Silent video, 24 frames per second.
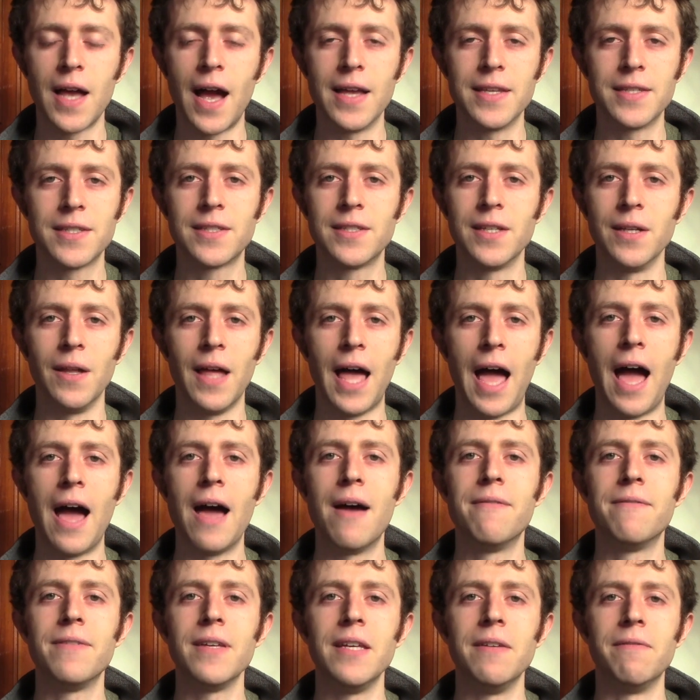I still
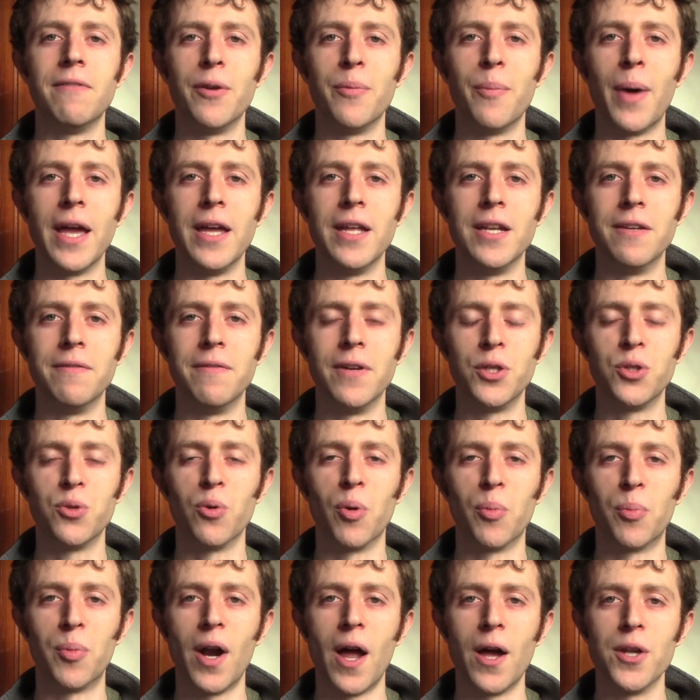have even my individual
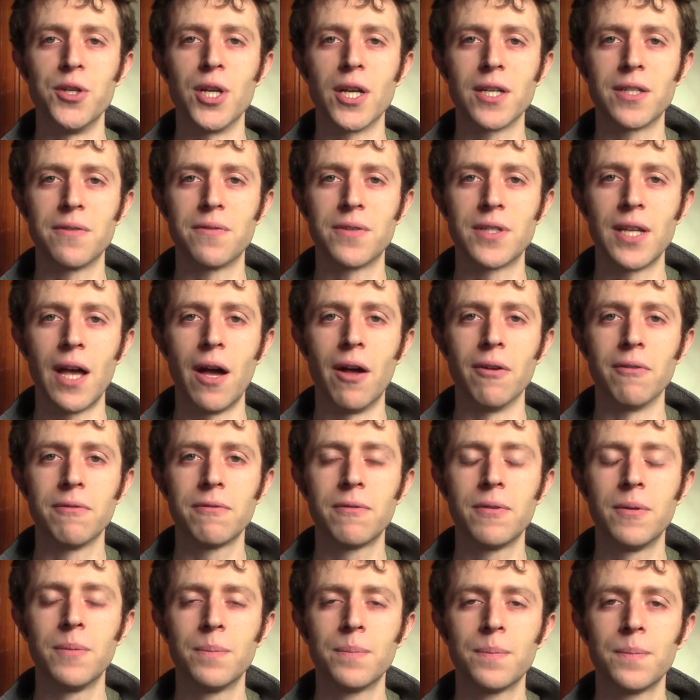project of self.
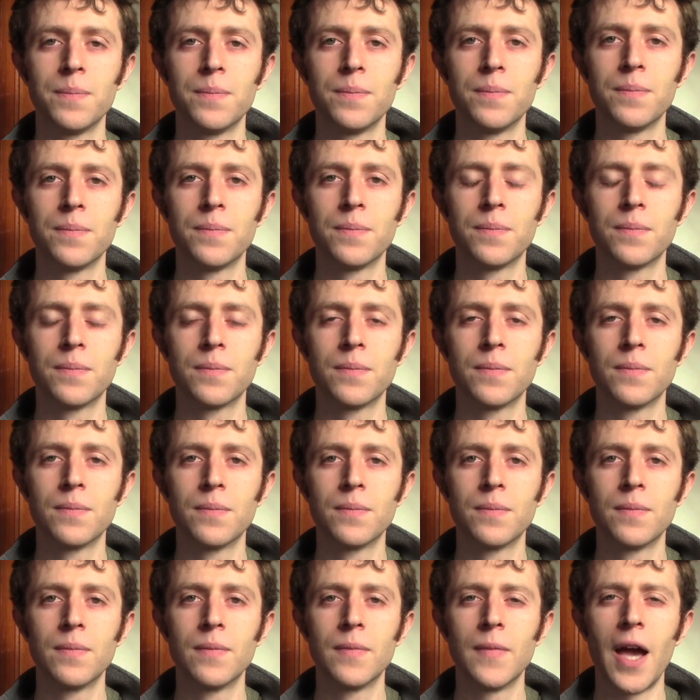
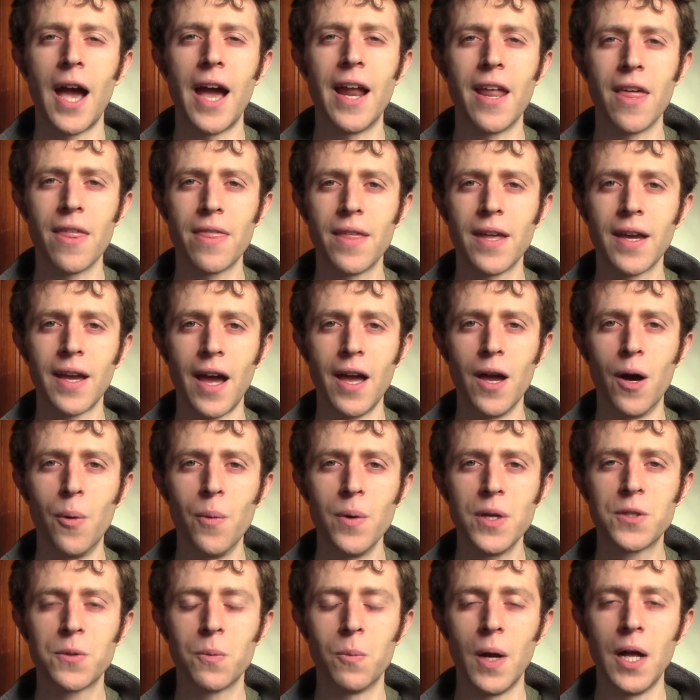And I think I
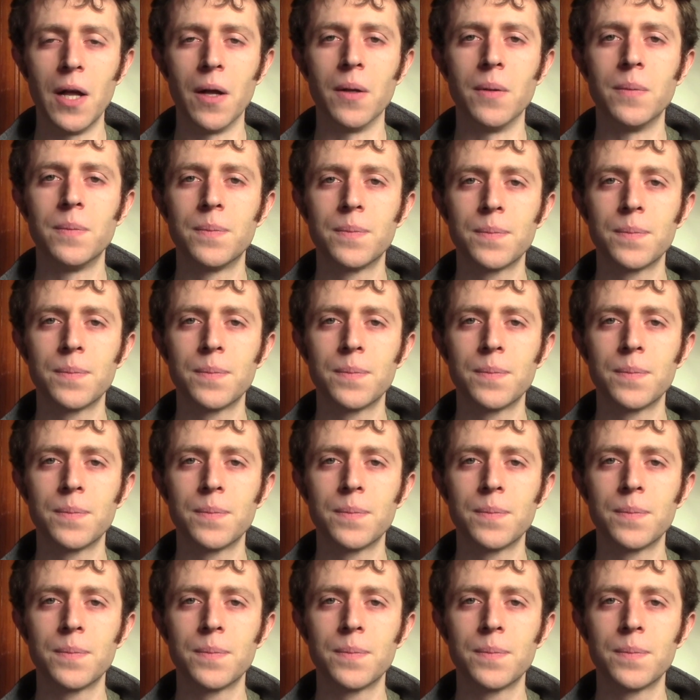always will.